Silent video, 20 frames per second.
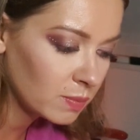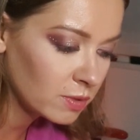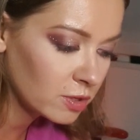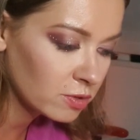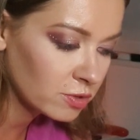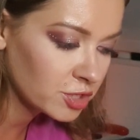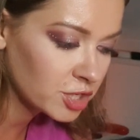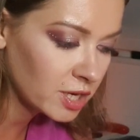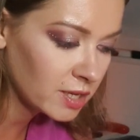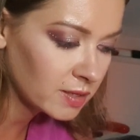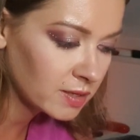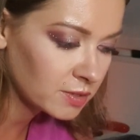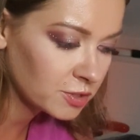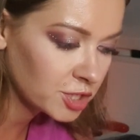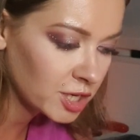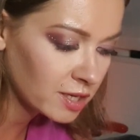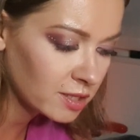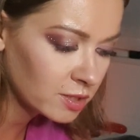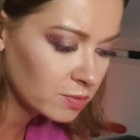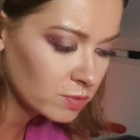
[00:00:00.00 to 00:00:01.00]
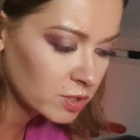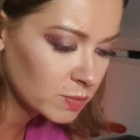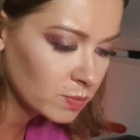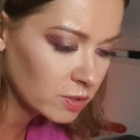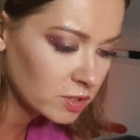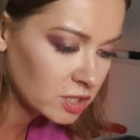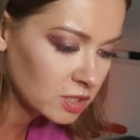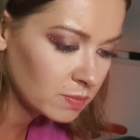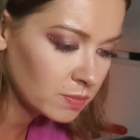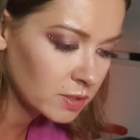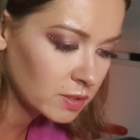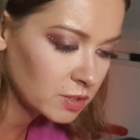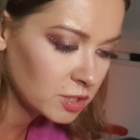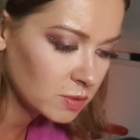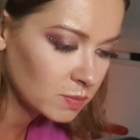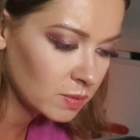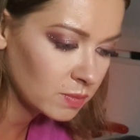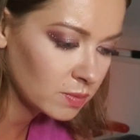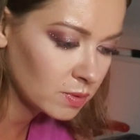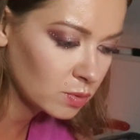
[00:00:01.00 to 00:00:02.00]
maybe you're juggling
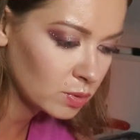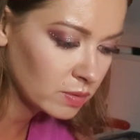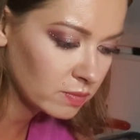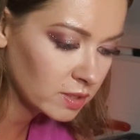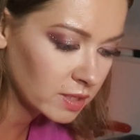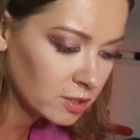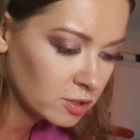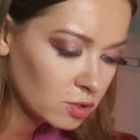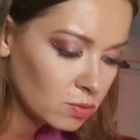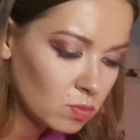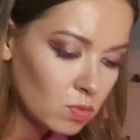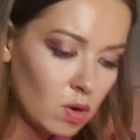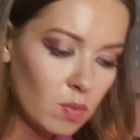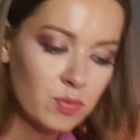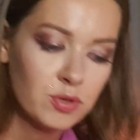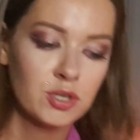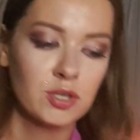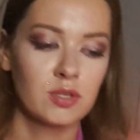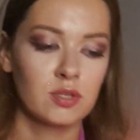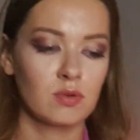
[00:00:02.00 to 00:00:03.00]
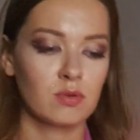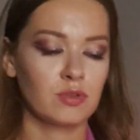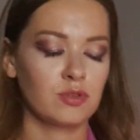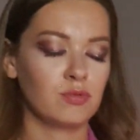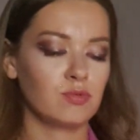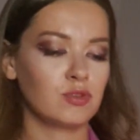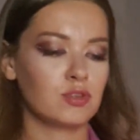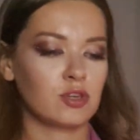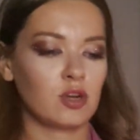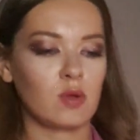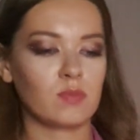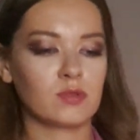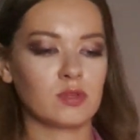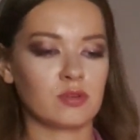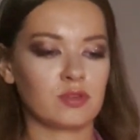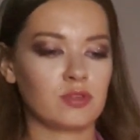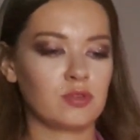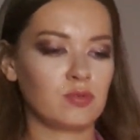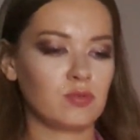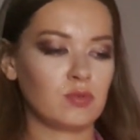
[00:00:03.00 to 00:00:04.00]
responsibilities, maybe you have like two options or two jobs
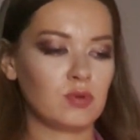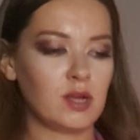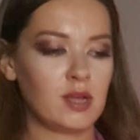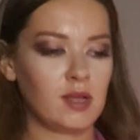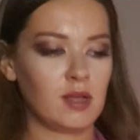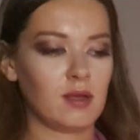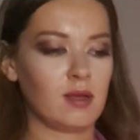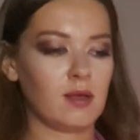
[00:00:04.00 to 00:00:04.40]
or two